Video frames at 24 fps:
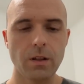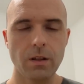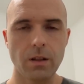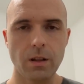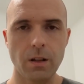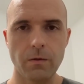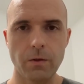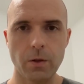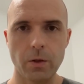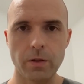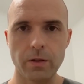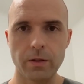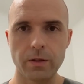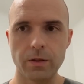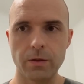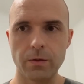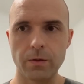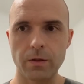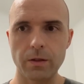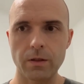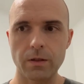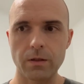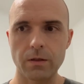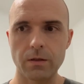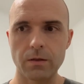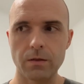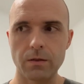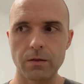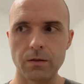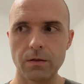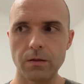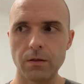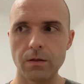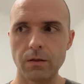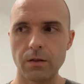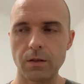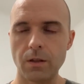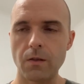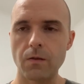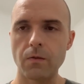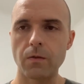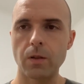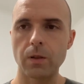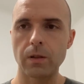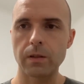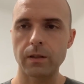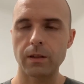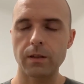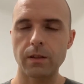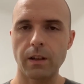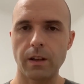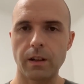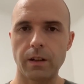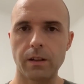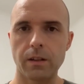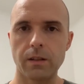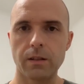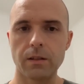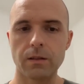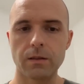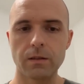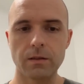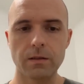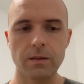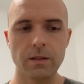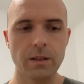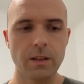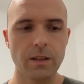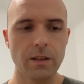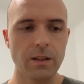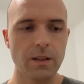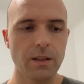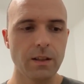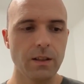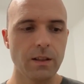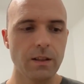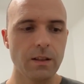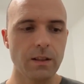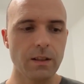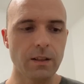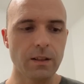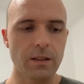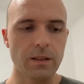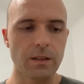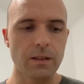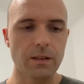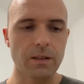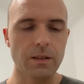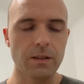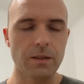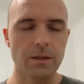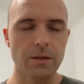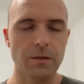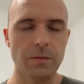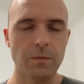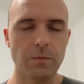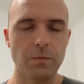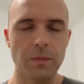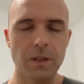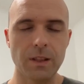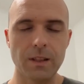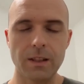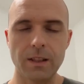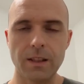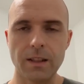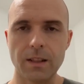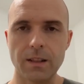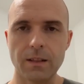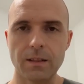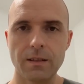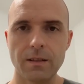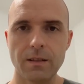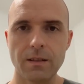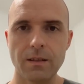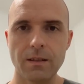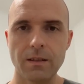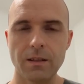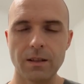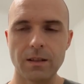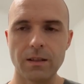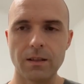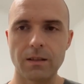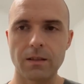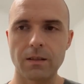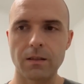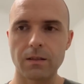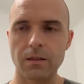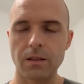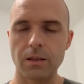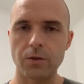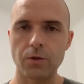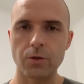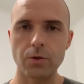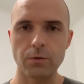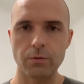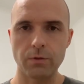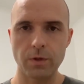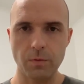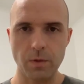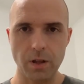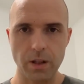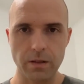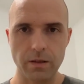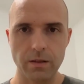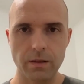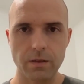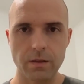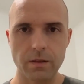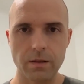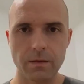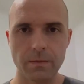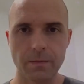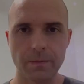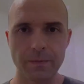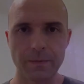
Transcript: avoid using non-volatile media that is not too robust.